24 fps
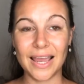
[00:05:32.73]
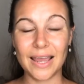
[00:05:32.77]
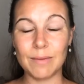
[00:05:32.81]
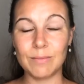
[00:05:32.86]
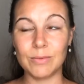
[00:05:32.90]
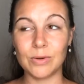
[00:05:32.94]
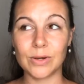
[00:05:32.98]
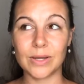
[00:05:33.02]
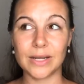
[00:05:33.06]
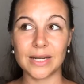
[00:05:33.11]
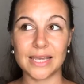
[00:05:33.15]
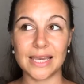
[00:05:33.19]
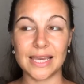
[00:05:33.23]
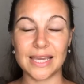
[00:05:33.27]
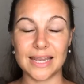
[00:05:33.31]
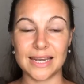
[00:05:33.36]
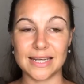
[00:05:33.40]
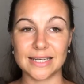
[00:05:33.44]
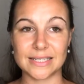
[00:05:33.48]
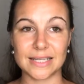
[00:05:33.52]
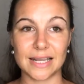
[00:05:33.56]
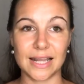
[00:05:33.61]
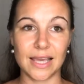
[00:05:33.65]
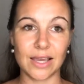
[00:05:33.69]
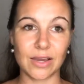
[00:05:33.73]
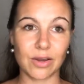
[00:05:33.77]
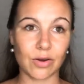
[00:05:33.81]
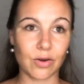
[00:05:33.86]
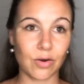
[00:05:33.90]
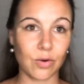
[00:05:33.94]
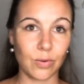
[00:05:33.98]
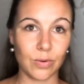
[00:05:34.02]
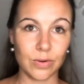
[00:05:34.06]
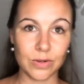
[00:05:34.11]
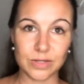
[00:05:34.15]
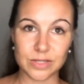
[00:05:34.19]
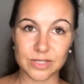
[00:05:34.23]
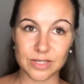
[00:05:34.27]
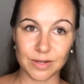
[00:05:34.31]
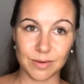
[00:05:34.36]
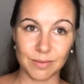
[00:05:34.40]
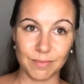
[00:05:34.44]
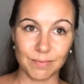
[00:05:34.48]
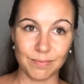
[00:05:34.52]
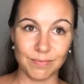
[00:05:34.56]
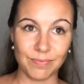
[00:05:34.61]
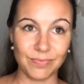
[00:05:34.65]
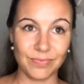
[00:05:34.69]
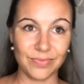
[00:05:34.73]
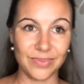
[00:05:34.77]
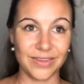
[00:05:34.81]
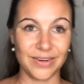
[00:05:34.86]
I'm not going to get into like quantum,